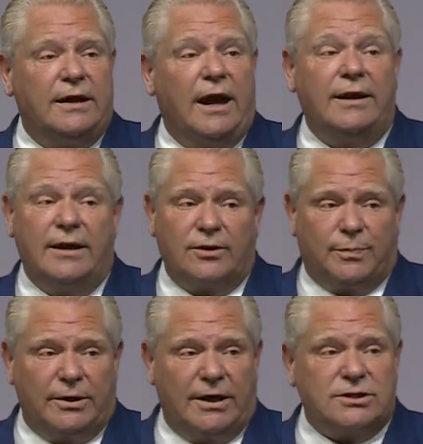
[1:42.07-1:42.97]
another
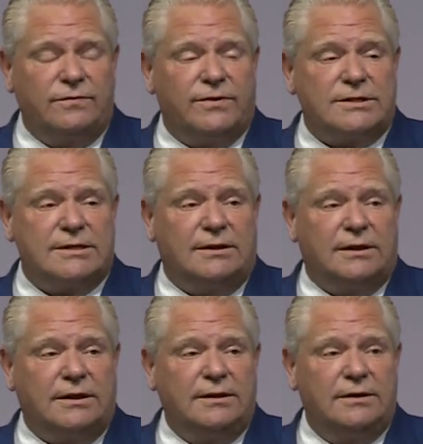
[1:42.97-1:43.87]
production
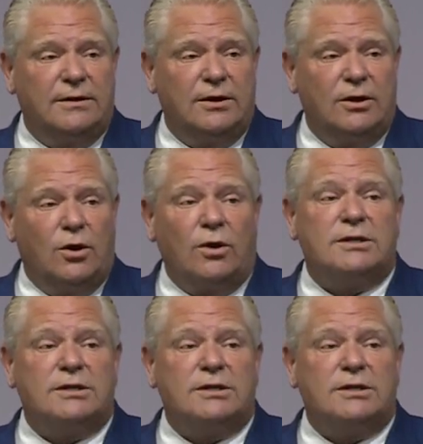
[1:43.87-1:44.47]
facility or